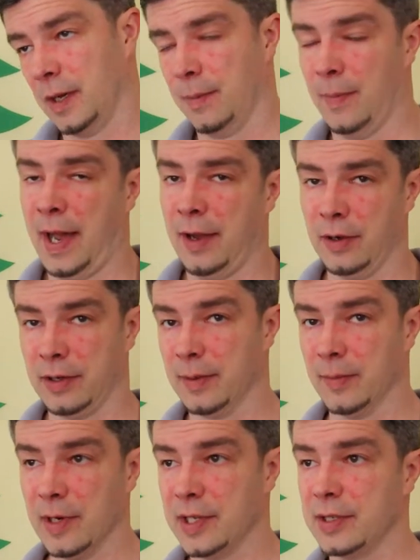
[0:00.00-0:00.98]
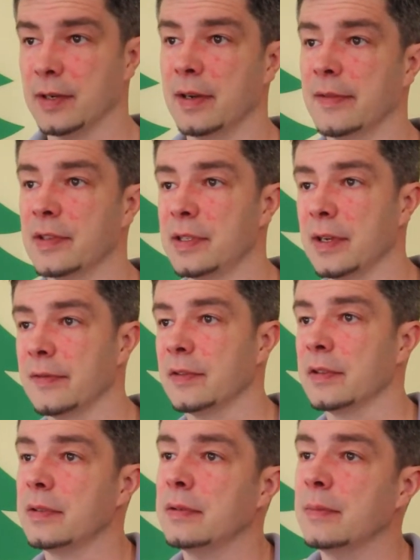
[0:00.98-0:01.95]
My hookup ratio never
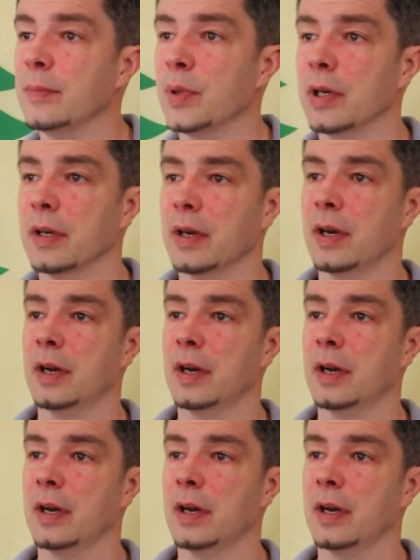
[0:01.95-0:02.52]
suffers, but